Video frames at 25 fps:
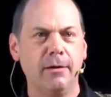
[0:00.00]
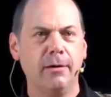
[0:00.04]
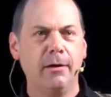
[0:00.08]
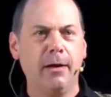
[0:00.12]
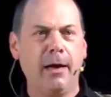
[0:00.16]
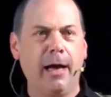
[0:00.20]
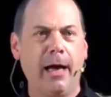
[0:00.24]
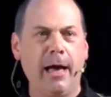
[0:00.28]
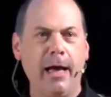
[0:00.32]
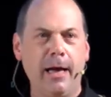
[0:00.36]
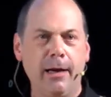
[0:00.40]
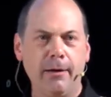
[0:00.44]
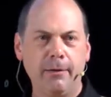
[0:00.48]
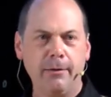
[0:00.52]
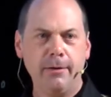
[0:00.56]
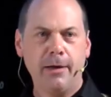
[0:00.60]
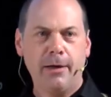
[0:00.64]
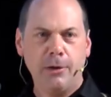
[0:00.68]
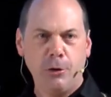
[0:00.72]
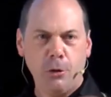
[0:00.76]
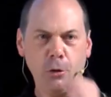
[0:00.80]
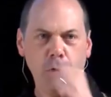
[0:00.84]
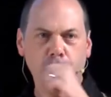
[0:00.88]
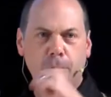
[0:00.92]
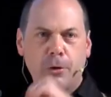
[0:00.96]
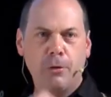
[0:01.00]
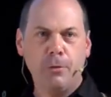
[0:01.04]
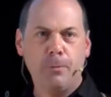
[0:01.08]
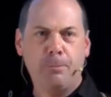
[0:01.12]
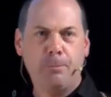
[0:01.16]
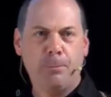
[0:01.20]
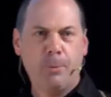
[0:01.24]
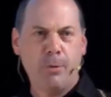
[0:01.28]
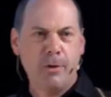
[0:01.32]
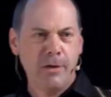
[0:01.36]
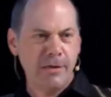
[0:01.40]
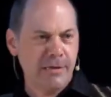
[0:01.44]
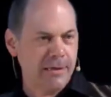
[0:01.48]
And, and you're good
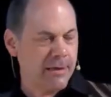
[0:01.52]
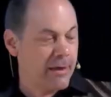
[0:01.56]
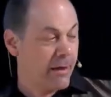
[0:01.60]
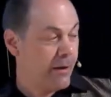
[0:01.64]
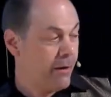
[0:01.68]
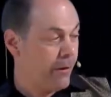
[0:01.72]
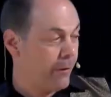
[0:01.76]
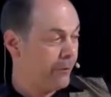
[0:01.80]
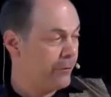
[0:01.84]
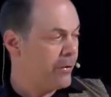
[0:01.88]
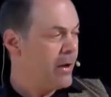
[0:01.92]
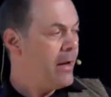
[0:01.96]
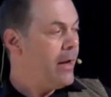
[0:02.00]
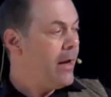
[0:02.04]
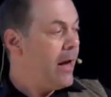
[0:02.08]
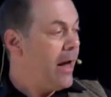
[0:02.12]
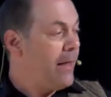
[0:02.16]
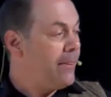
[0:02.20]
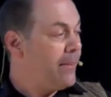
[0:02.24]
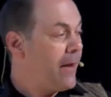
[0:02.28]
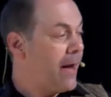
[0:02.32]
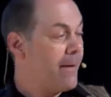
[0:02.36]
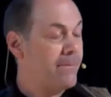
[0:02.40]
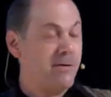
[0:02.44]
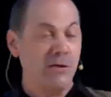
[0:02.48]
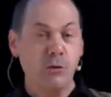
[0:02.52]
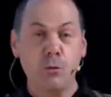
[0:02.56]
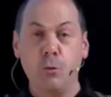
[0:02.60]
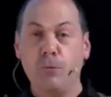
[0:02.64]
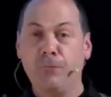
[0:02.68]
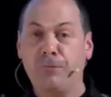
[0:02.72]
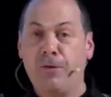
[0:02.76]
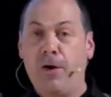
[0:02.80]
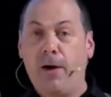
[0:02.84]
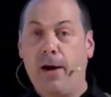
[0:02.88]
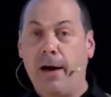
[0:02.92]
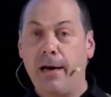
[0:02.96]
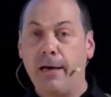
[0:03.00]
boys and girls. And that was all
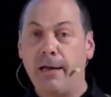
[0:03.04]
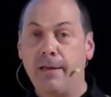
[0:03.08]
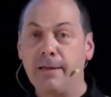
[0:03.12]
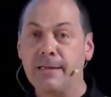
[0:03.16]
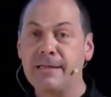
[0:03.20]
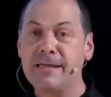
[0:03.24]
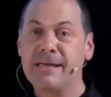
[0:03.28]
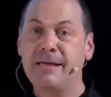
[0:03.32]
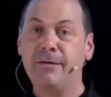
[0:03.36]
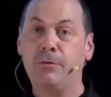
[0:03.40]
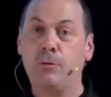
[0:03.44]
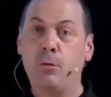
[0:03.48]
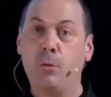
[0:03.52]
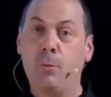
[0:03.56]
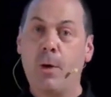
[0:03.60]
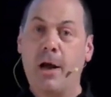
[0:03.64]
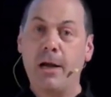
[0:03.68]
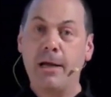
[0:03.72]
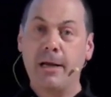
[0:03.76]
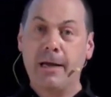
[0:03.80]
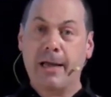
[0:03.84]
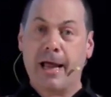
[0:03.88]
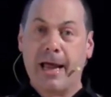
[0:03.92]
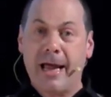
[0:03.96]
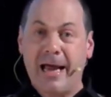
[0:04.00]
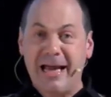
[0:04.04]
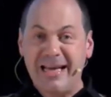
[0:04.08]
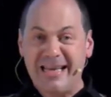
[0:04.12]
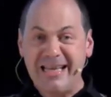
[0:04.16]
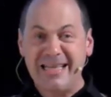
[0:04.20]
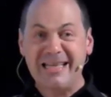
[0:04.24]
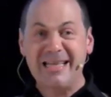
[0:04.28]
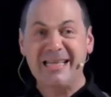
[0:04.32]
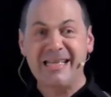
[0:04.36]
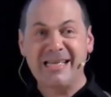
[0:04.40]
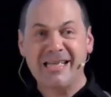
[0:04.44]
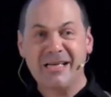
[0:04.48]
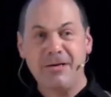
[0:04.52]
fine until one day it
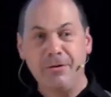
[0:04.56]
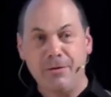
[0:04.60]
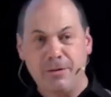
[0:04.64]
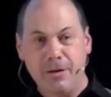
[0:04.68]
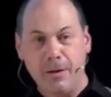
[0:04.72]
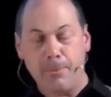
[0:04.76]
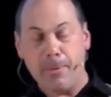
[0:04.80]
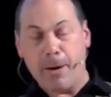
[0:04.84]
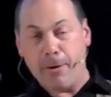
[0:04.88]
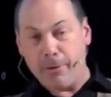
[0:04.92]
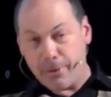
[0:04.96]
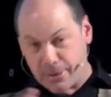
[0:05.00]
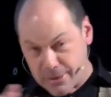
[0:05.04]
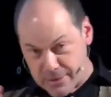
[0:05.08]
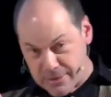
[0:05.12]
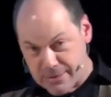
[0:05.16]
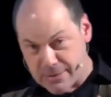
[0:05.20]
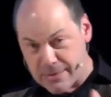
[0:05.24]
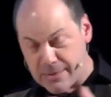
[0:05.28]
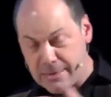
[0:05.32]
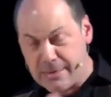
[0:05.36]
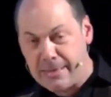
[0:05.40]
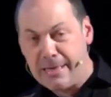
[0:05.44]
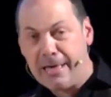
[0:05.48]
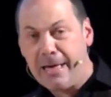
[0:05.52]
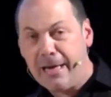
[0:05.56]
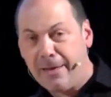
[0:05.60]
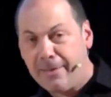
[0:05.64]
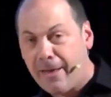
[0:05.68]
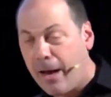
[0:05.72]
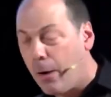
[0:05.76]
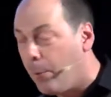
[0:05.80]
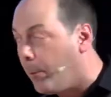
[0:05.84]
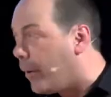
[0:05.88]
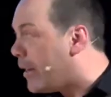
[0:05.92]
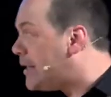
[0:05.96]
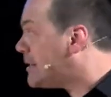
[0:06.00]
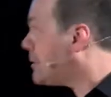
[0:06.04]
didn't suit the Americans to see it
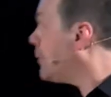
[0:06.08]
that way.